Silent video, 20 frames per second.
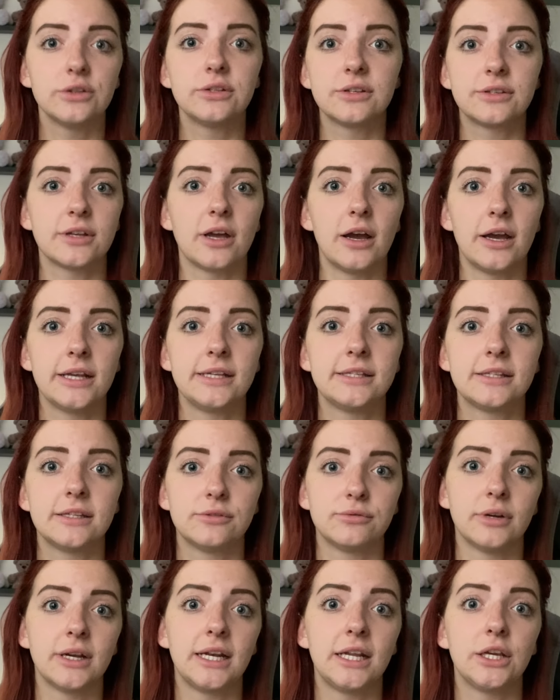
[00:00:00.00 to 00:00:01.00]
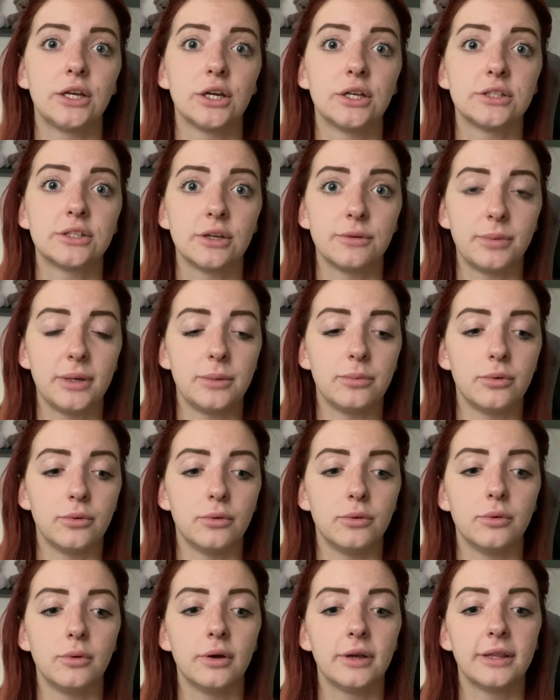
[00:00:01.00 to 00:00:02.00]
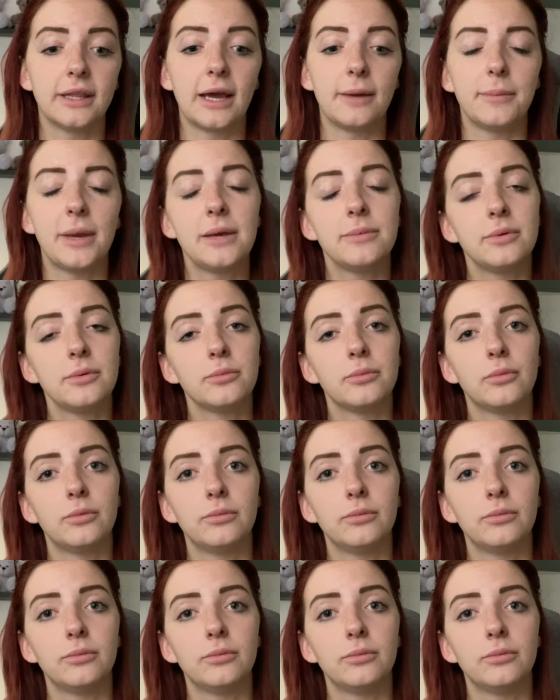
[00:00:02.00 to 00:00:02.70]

of signs is really good, so people that may be